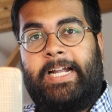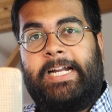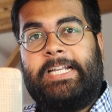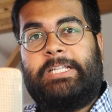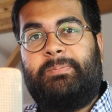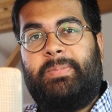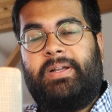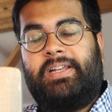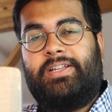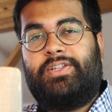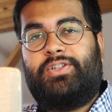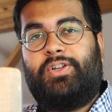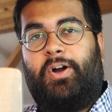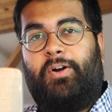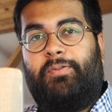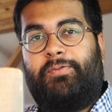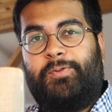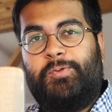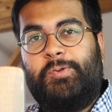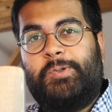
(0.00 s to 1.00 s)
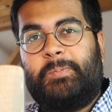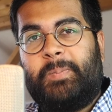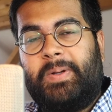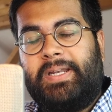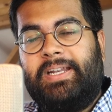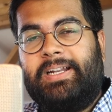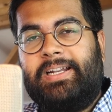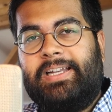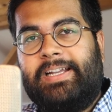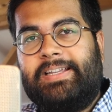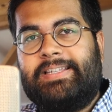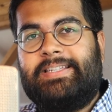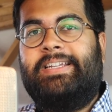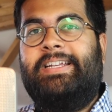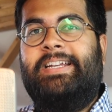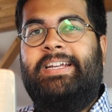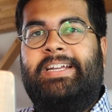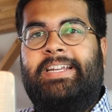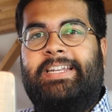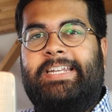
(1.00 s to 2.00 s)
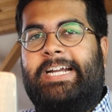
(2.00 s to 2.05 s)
Nice balance of you spending less,